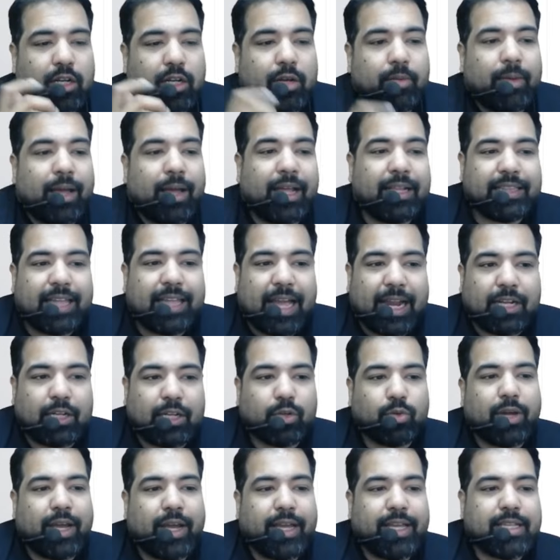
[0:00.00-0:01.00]
and that too,
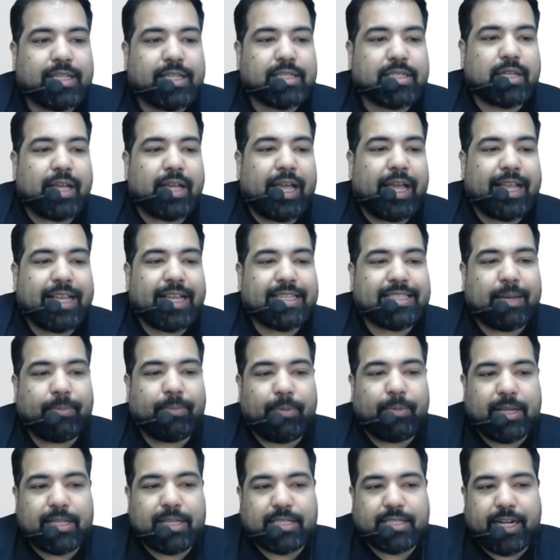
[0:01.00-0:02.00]
guys, except
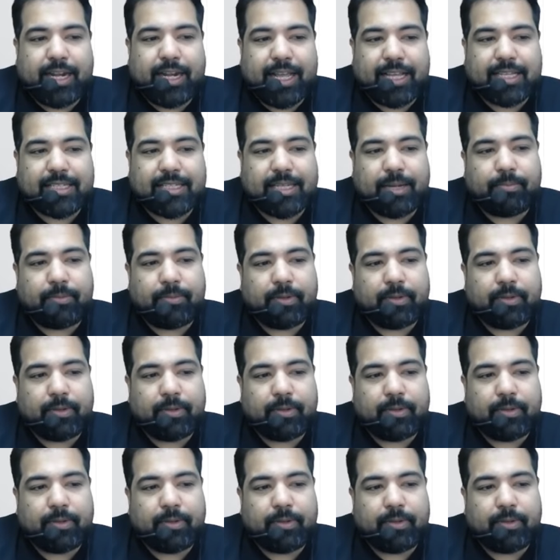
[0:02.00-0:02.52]
listed, except.